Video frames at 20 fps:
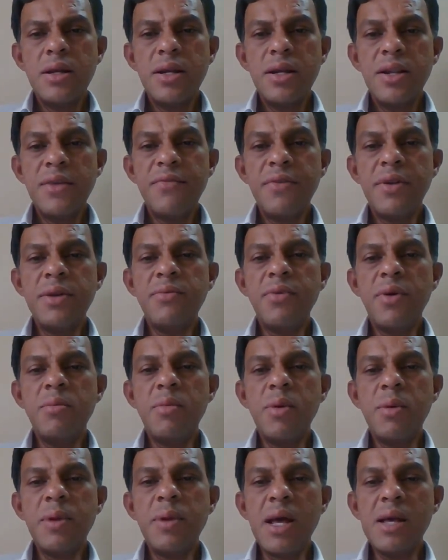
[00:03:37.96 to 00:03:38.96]
different
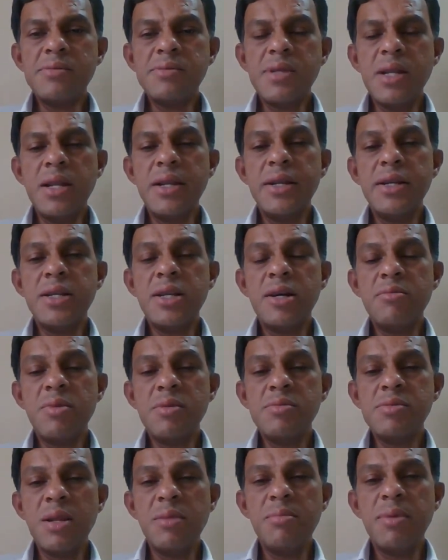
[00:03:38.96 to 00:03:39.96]
form of lifestyle in terms
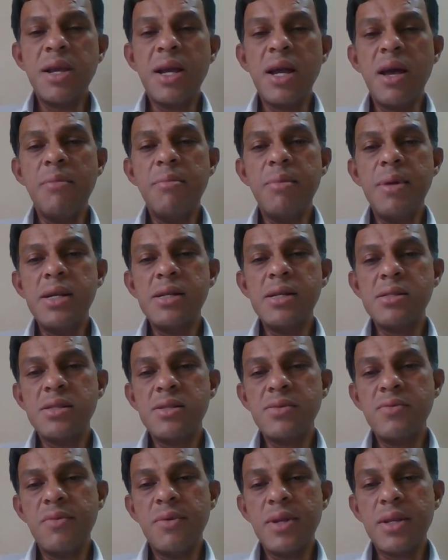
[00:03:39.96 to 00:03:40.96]
of sleeping
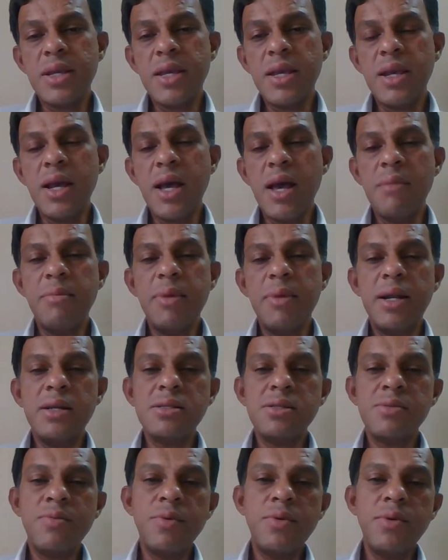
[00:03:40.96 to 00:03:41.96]
habits, working
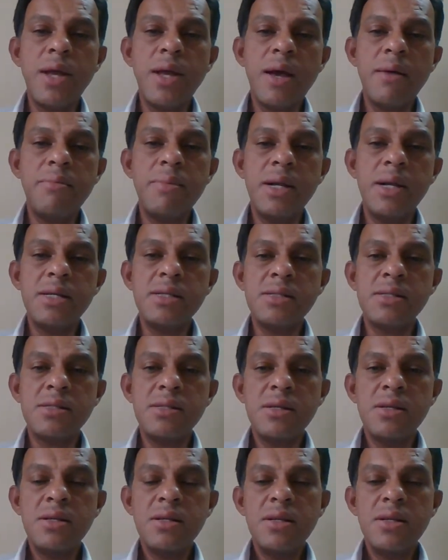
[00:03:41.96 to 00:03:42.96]
habits, food habits,